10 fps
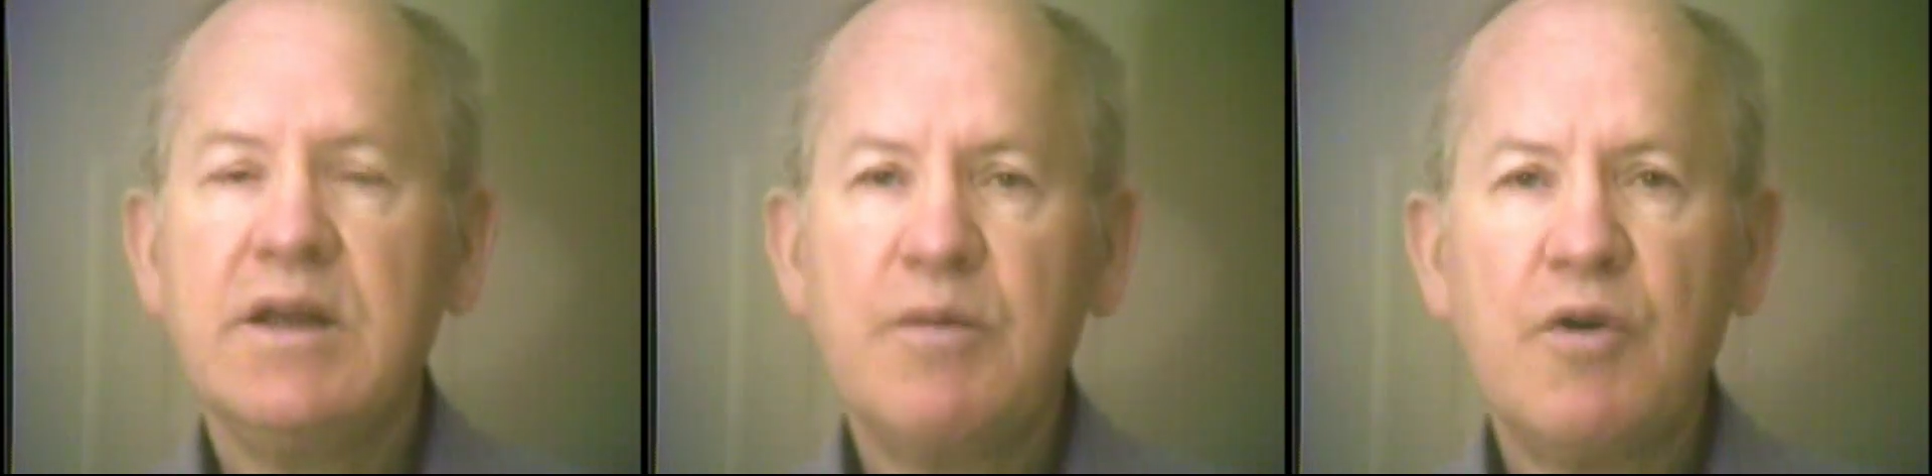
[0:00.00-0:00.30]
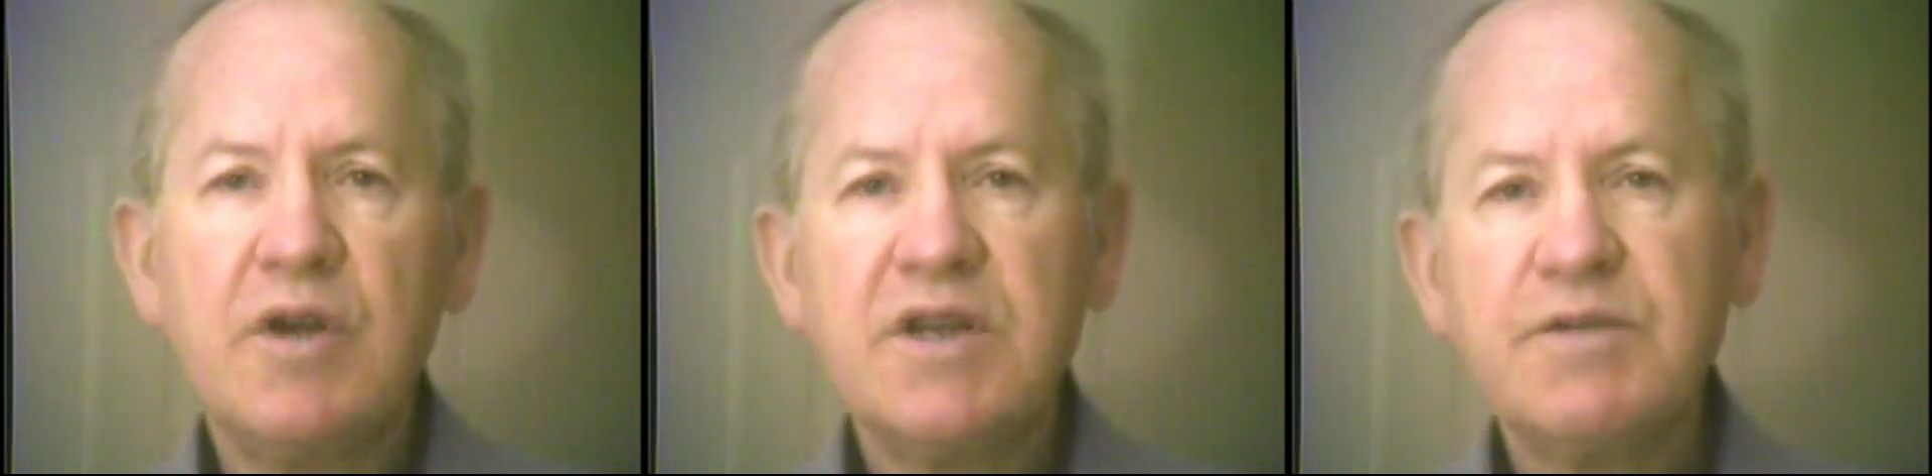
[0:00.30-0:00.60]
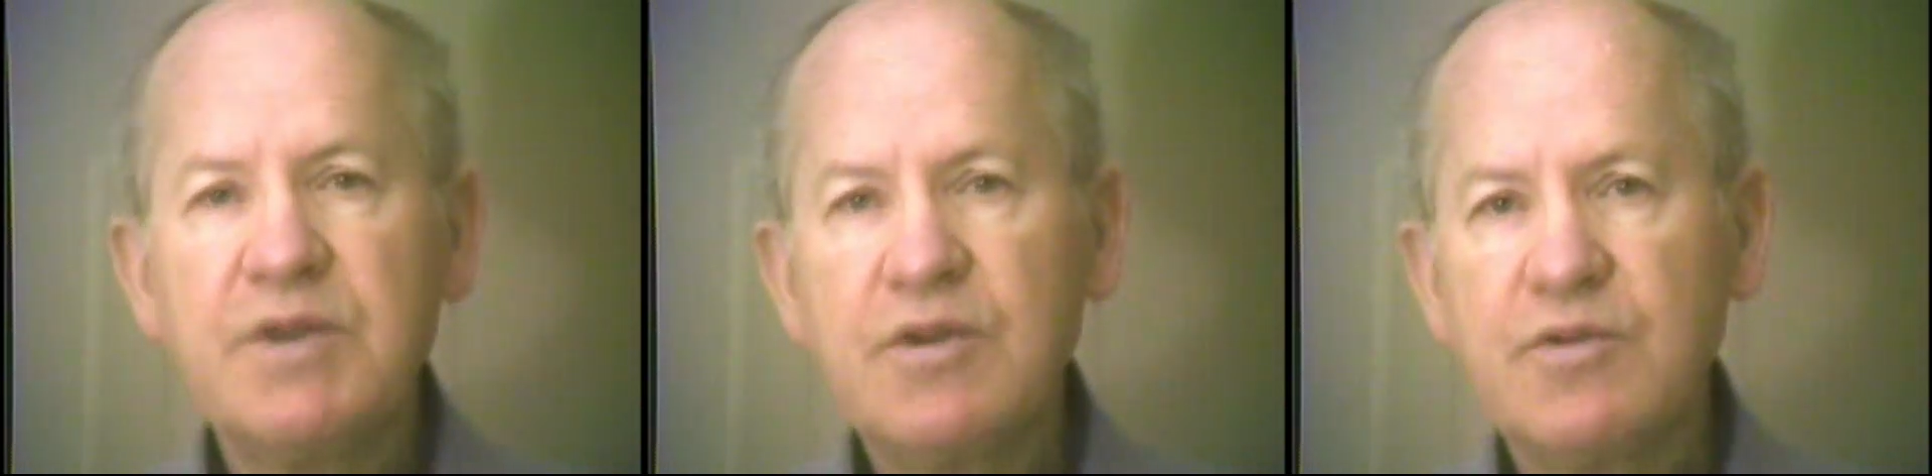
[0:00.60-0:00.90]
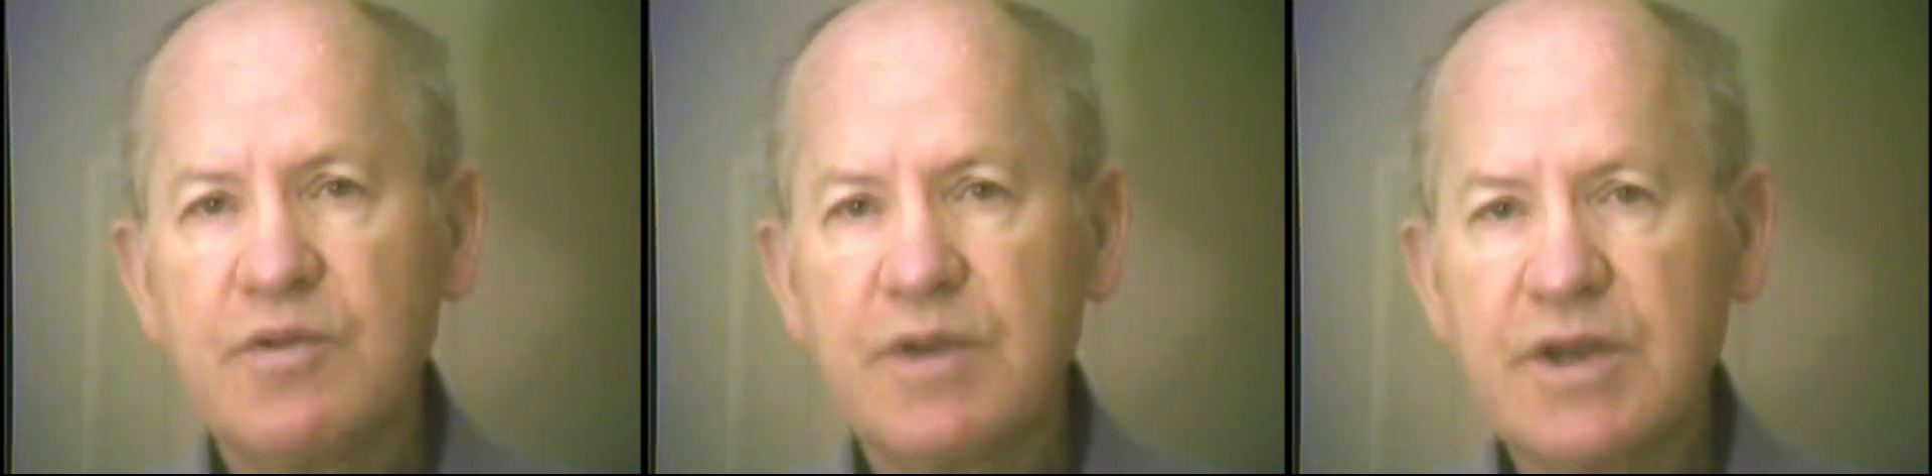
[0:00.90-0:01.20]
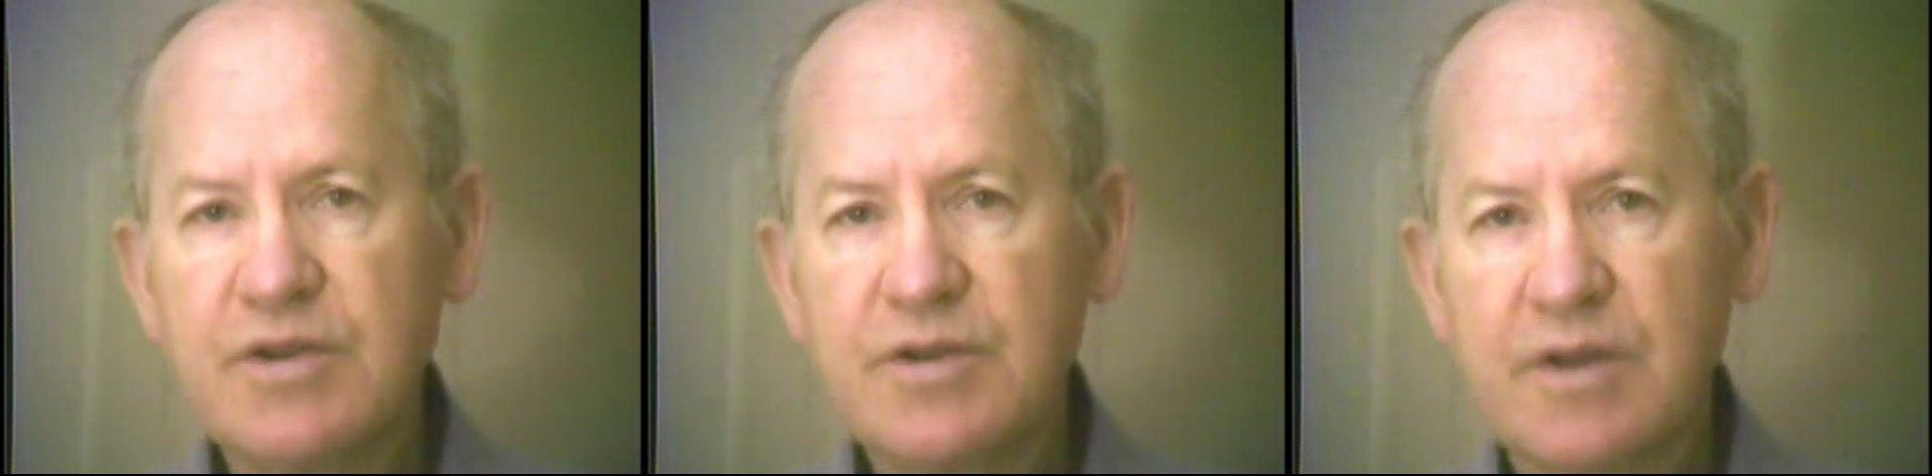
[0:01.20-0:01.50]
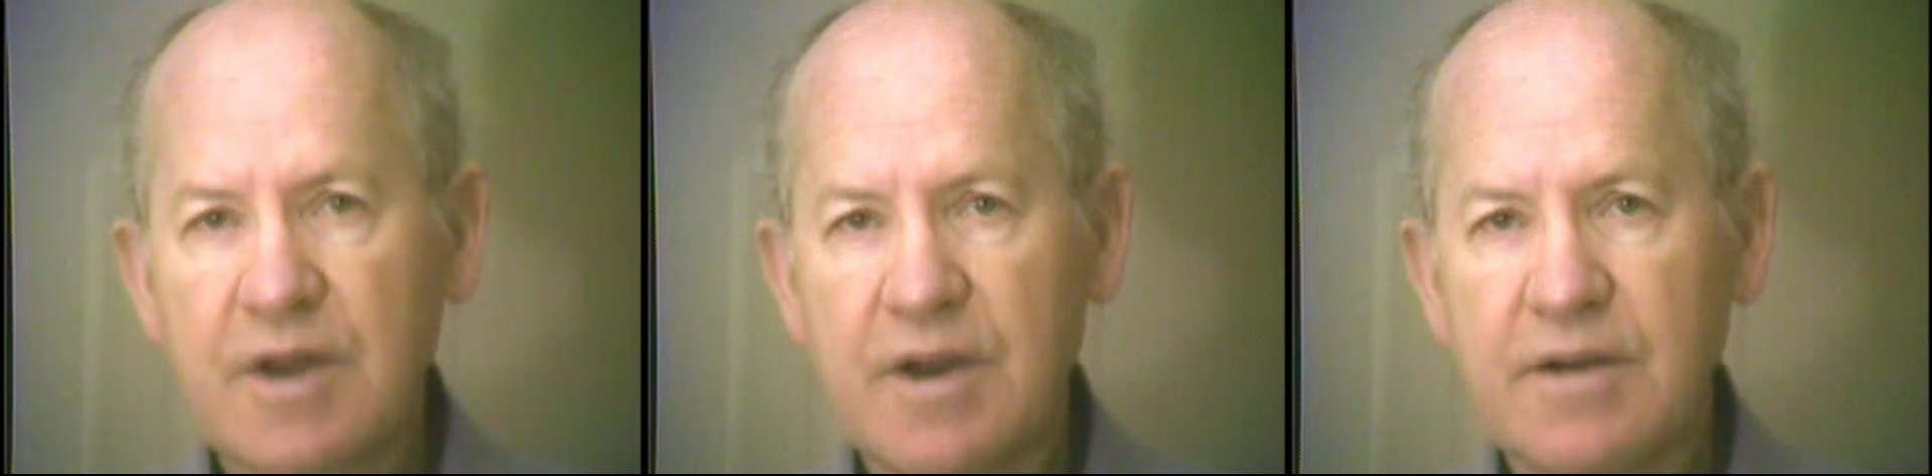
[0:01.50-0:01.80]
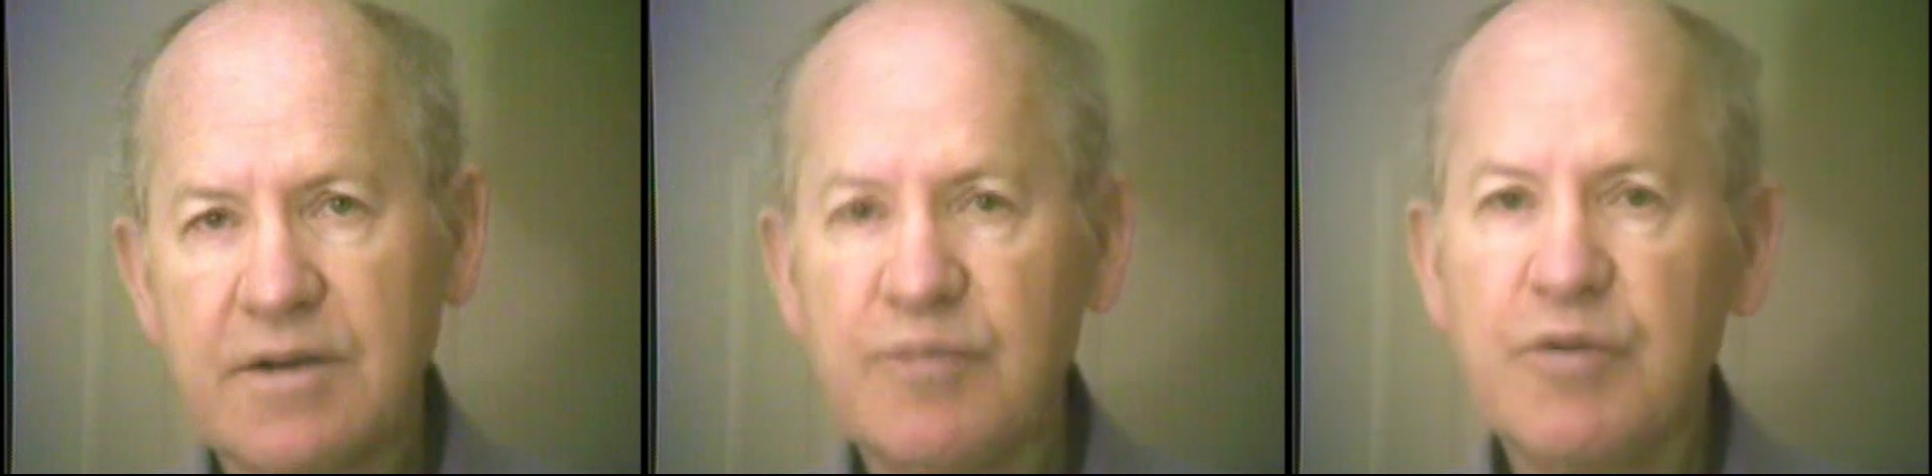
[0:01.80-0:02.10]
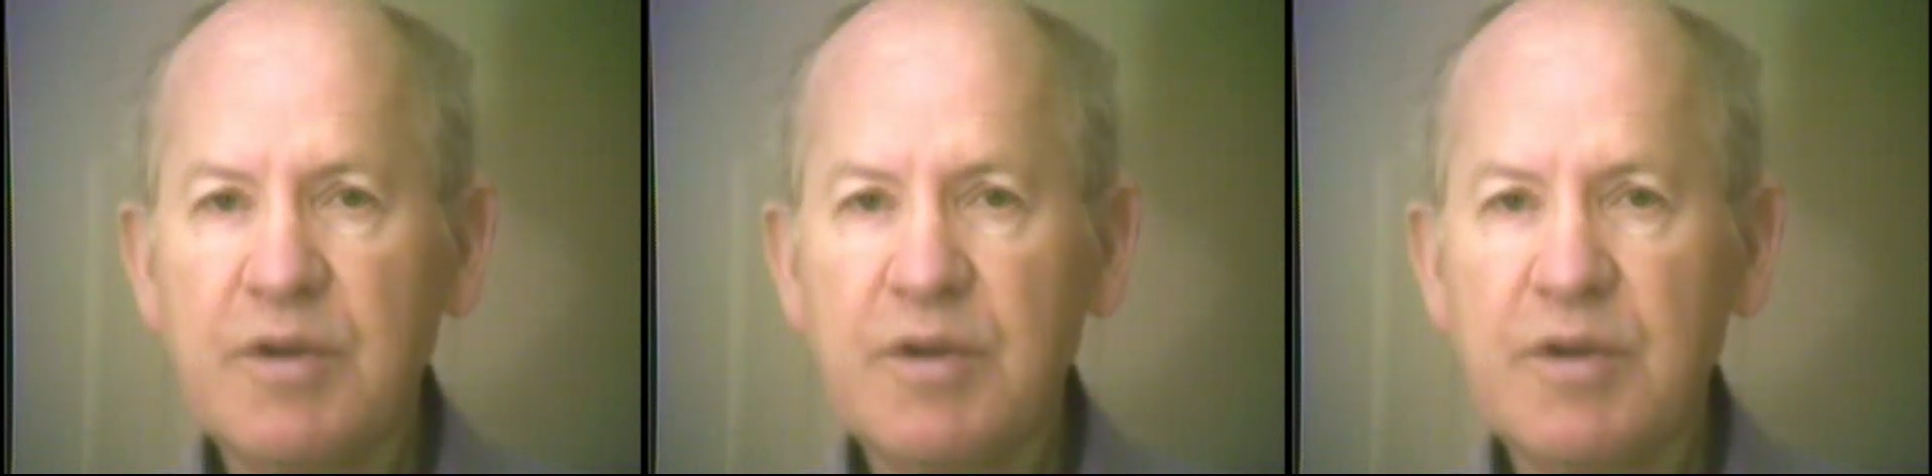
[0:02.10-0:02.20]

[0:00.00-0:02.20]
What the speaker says: In the mornings, we do traditional art,